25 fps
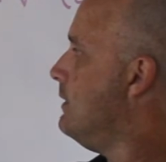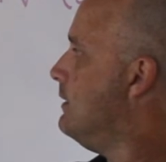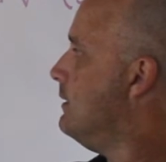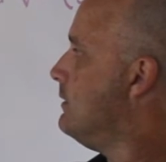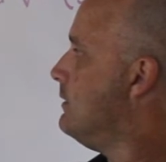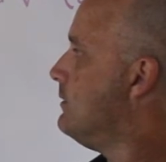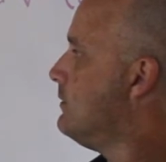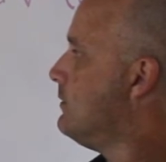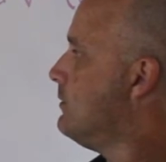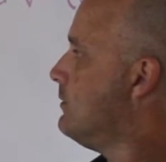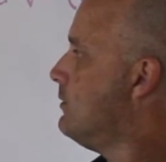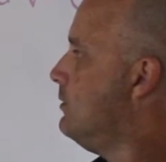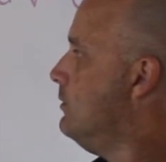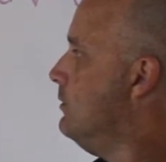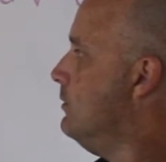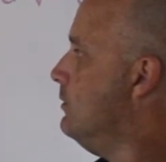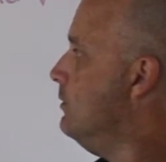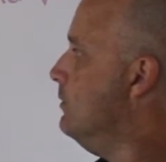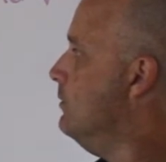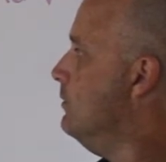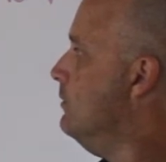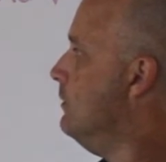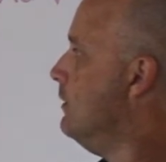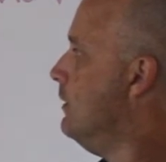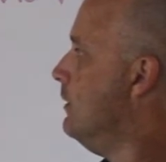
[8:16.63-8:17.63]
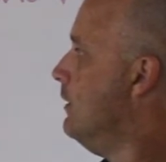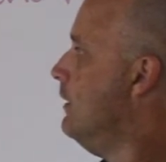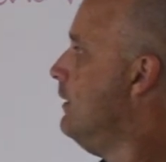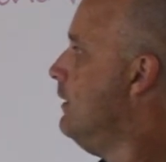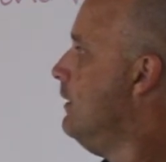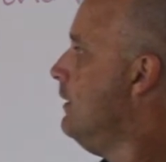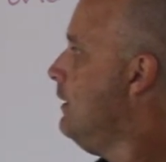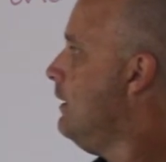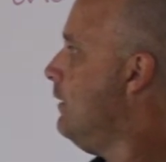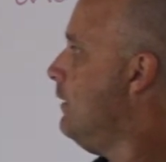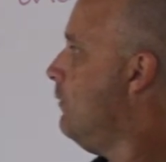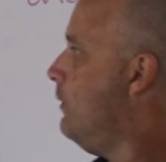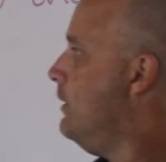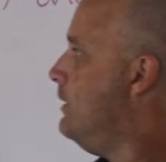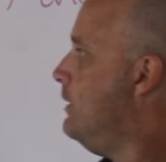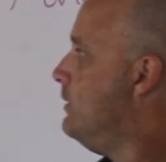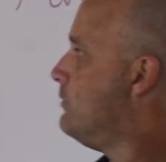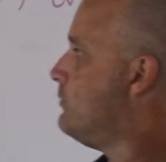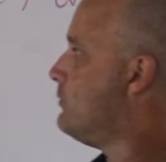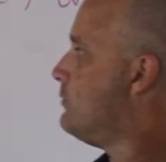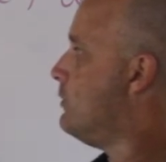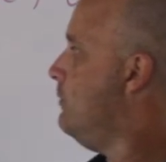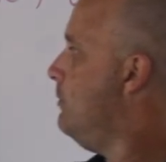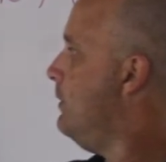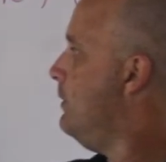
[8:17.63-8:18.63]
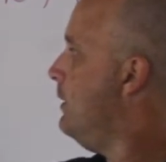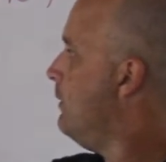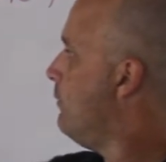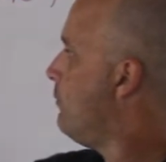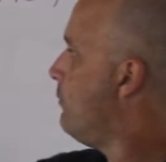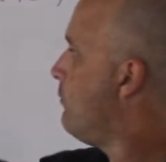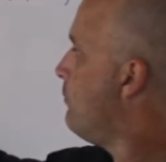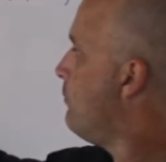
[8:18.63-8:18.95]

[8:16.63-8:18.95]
this 2 and we distribute it